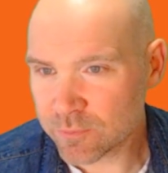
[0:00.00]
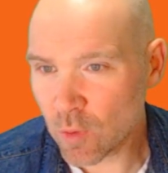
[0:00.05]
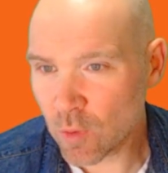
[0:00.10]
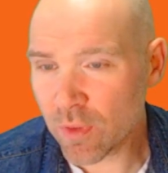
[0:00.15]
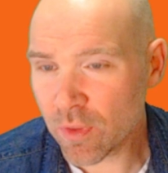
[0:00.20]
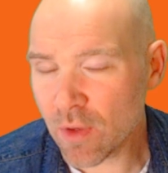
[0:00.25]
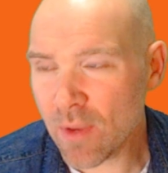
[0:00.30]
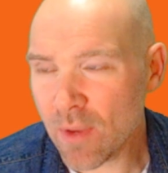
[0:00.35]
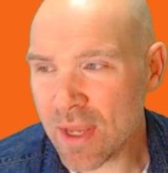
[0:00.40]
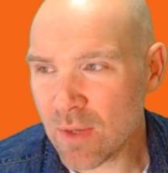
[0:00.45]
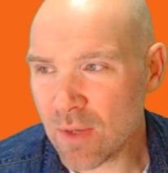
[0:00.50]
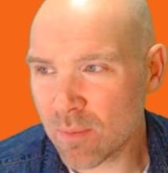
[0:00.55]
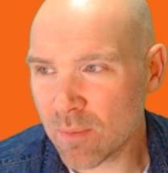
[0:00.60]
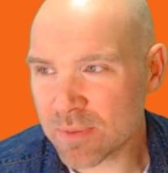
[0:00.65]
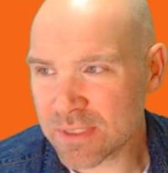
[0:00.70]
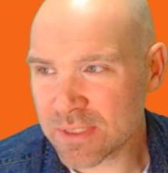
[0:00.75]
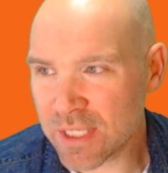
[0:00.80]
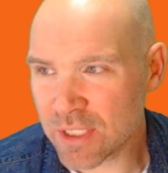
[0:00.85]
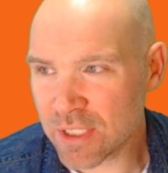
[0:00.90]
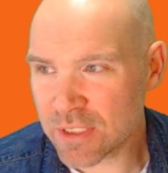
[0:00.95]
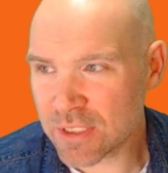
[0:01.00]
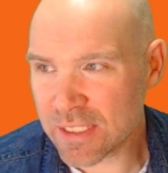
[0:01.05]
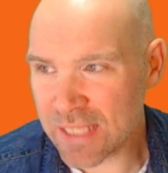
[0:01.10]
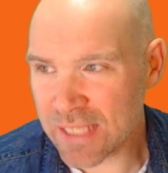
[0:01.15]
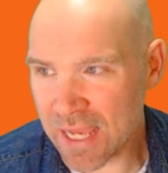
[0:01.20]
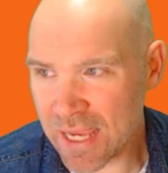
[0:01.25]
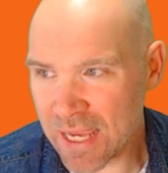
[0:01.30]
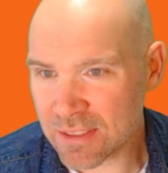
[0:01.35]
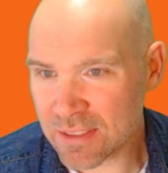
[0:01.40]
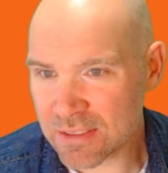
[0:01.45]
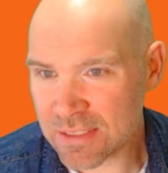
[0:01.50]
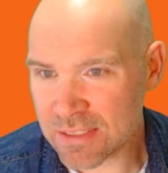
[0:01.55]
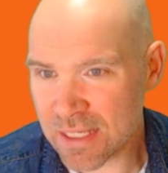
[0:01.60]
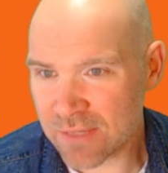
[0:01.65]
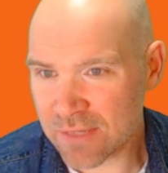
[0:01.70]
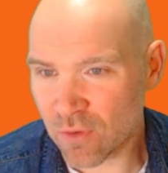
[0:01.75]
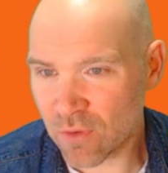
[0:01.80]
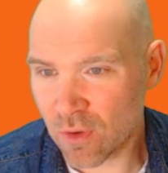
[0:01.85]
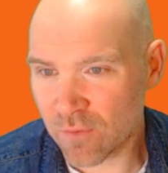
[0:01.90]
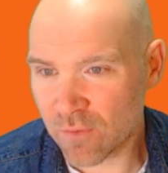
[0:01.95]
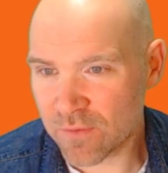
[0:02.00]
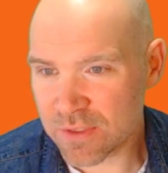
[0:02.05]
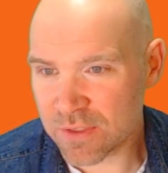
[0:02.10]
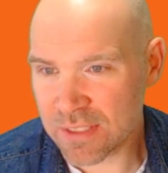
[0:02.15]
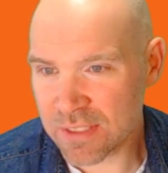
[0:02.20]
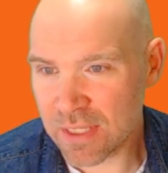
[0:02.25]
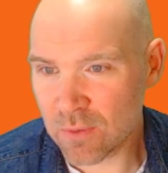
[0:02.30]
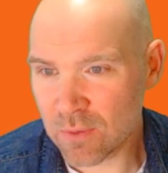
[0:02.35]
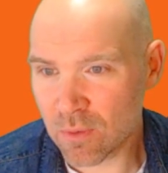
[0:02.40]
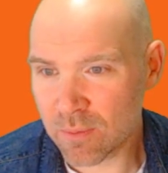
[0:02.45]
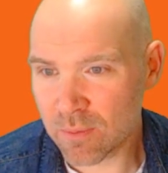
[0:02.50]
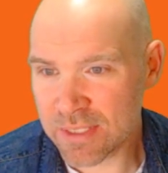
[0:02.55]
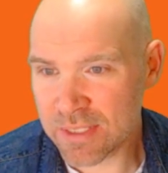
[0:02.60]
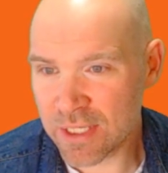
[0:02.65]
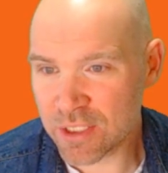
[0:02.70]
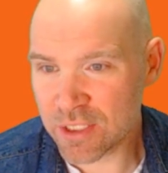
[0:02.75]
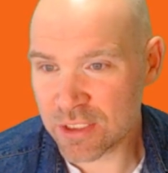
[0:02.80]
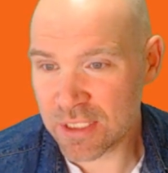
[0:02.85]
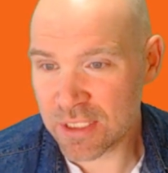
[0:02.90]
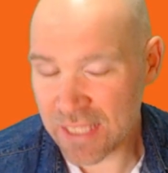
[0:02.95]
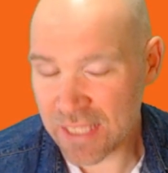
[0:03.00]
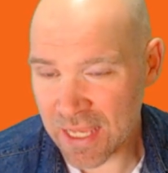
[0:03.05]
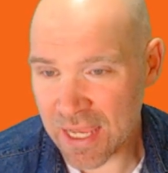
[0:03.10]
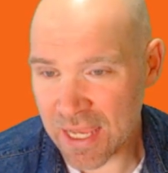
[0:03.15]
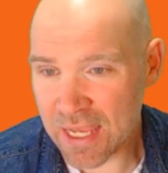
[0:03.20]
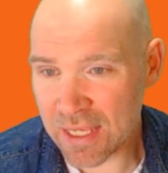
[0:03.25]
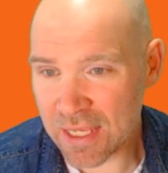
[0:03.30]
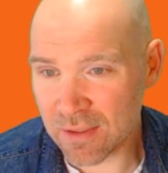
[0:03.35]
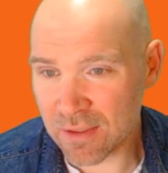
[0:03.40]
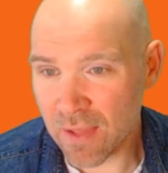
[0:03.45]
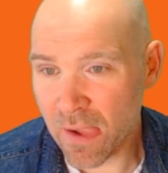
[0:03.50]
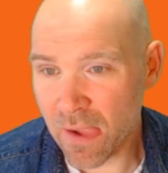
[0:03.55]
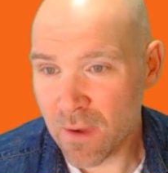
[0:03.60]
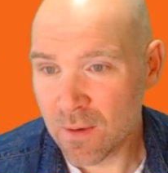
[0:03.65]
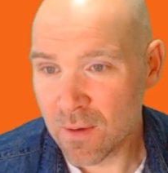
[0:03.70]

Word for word: although anyone potentially can stand for office and anyone potentially can